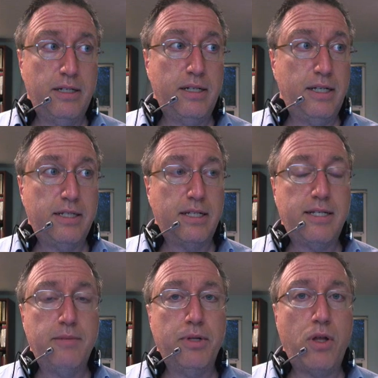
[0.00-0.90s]
It's a
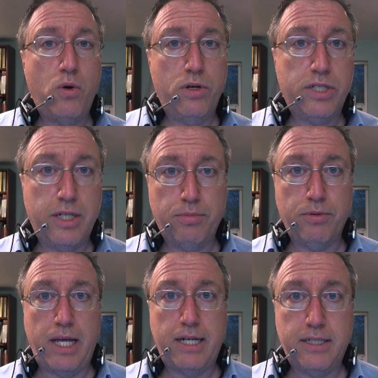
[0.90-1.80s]
simple ownership
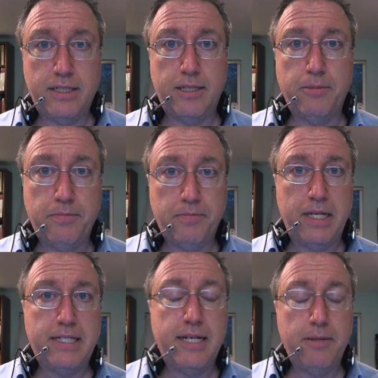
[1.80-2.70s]
relationship.
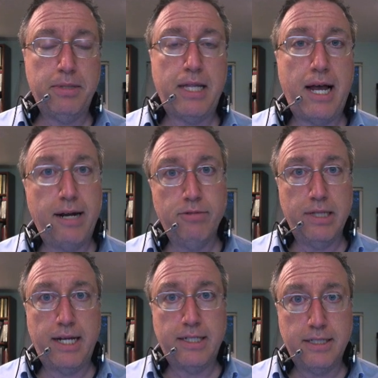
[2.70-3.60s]
It's an implied
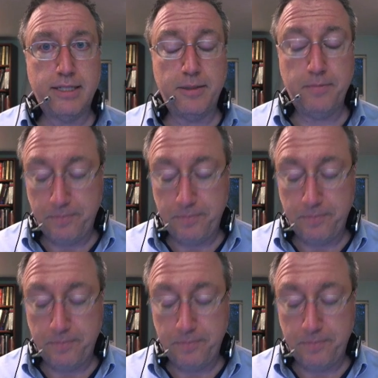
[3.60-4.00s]
relationship.